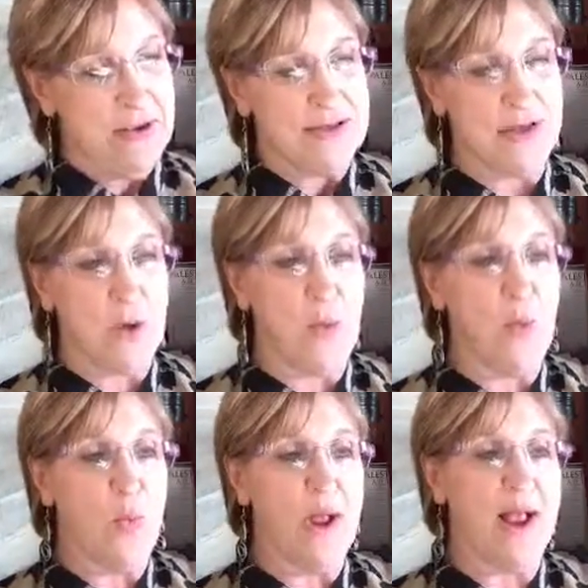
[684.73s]
So,
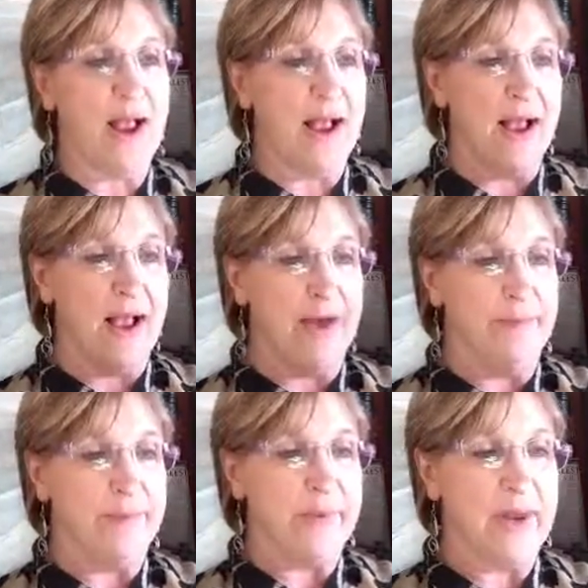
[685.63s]

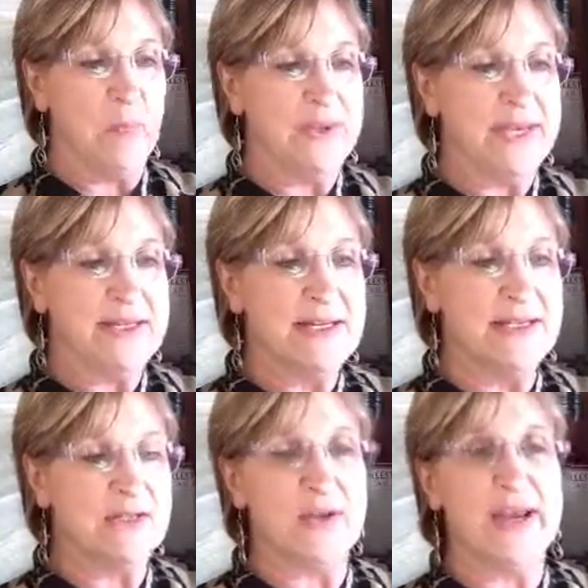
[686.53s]
and what that does
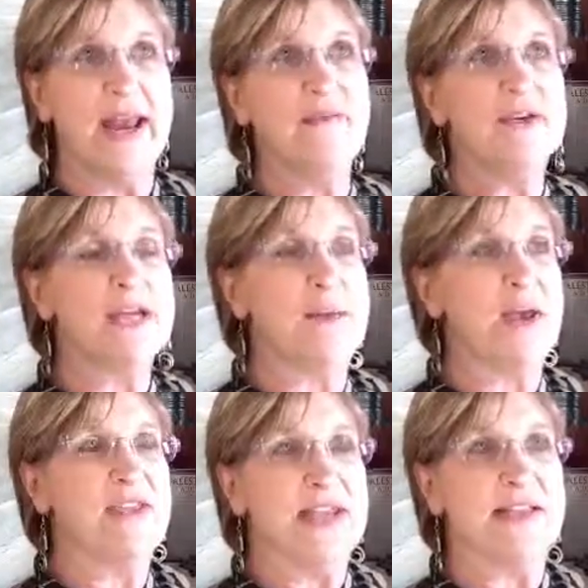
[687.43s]
is, so then every time
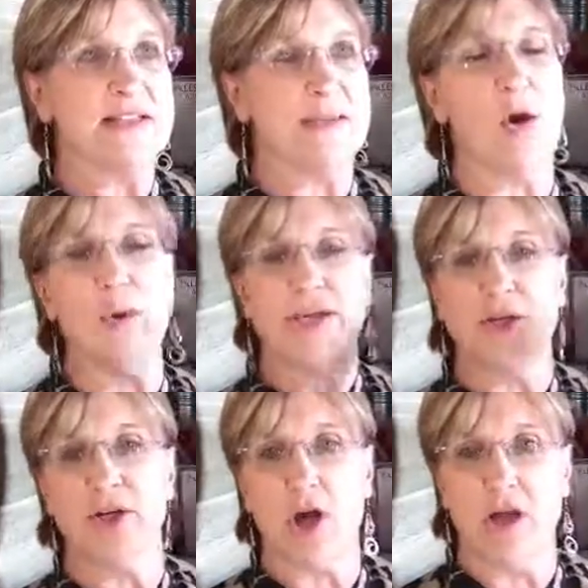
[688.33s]
I think of something, oh, I
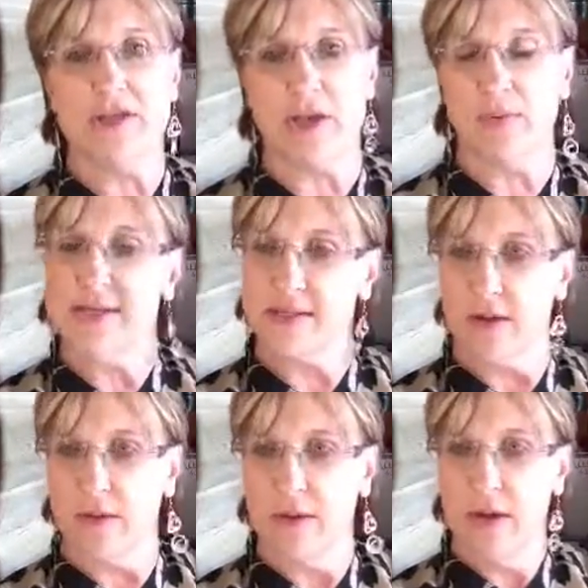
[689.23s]
should have called
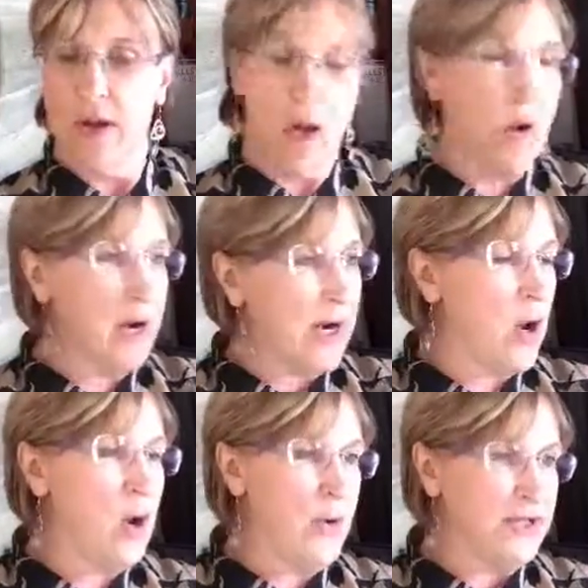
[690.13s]
so-and-so, or,
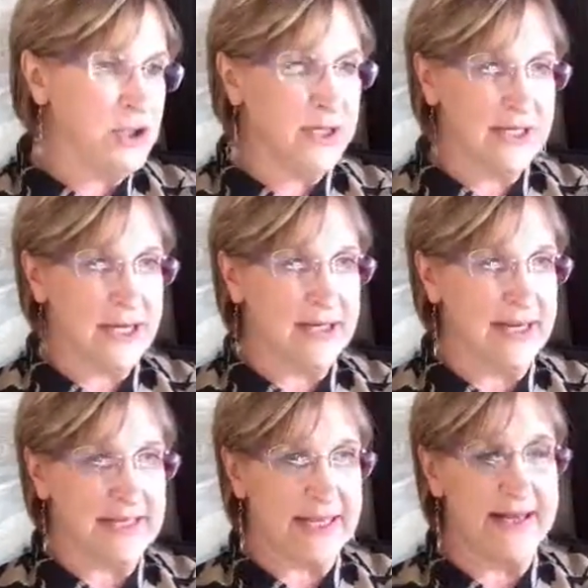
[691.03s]
oh, I should have done
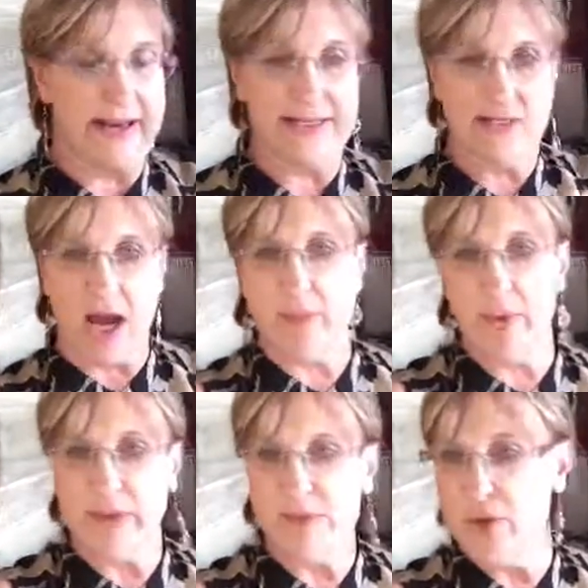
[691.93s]
this. And then I stop
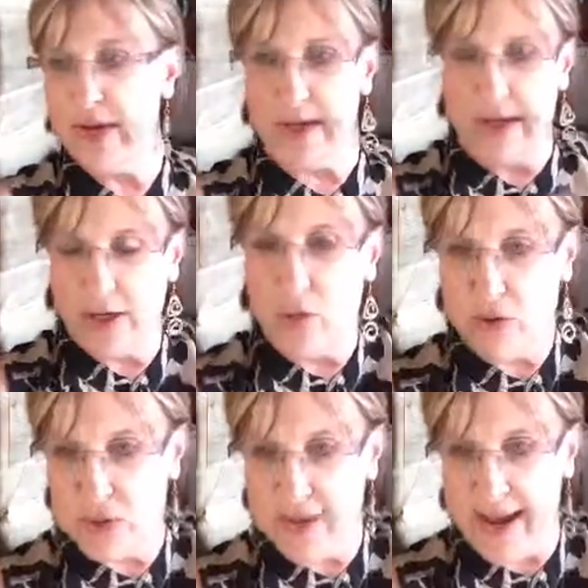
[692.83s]
what I'm doing and I go
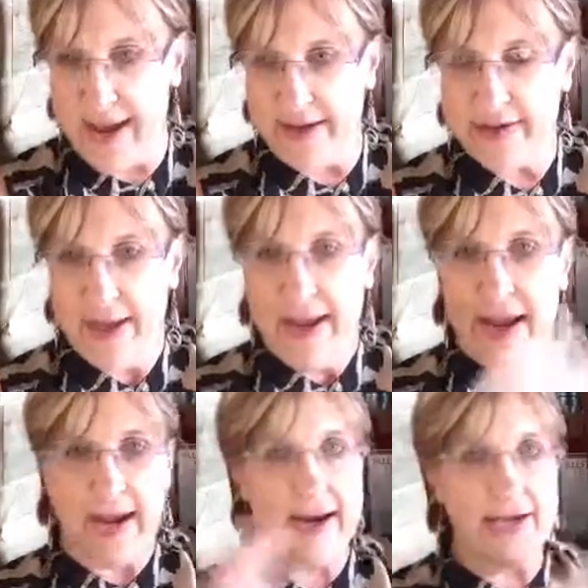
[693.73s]
do that.
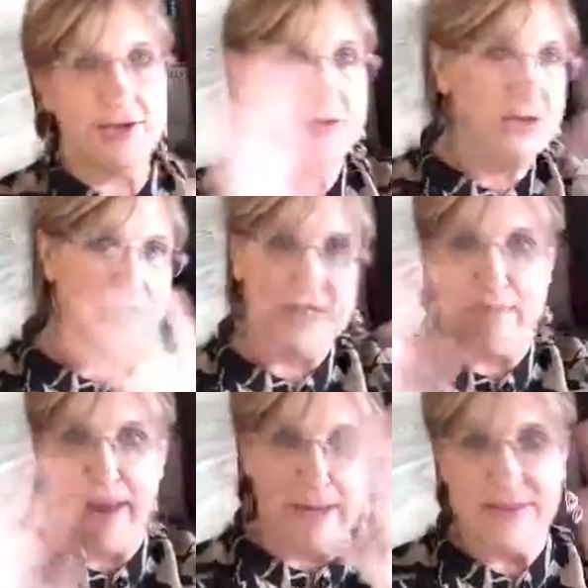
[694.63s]
And I do this
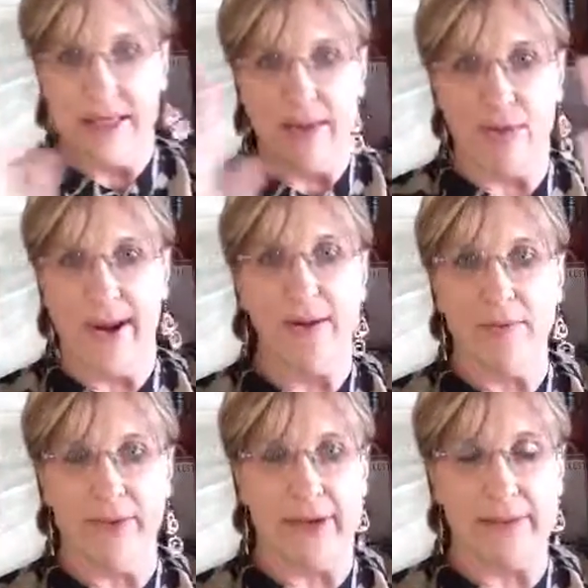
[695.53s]
bouncing
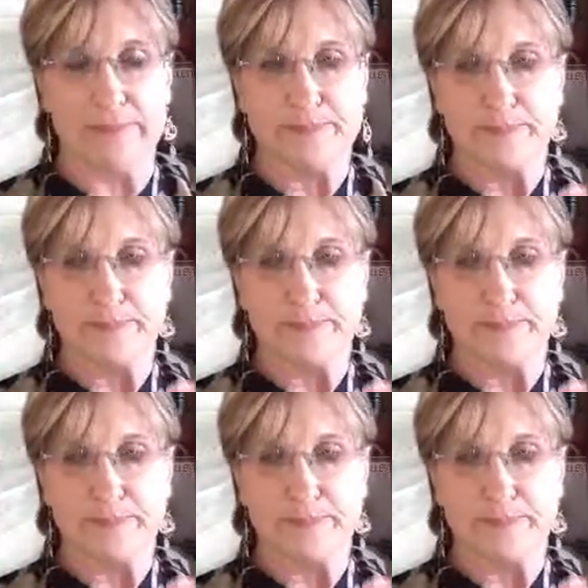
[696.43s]
around thing.